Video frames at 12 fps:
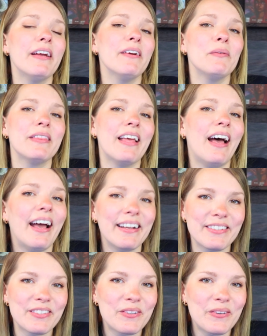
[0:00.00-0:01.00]
player with the
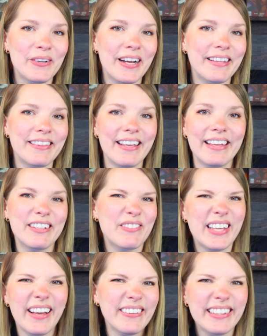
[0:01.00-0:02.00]
highest score at the end of
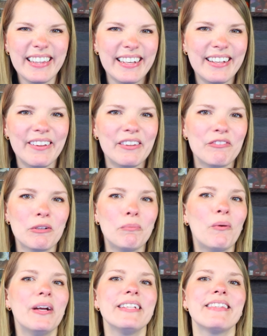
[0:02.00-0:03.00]
calculating all of your
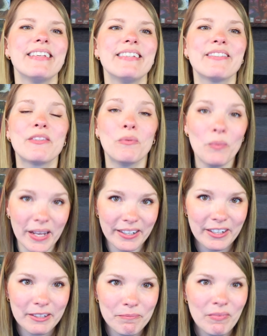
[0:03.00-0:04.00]
points is the
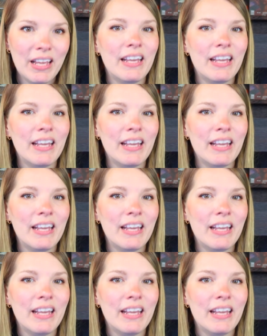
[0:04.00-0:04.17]
winner.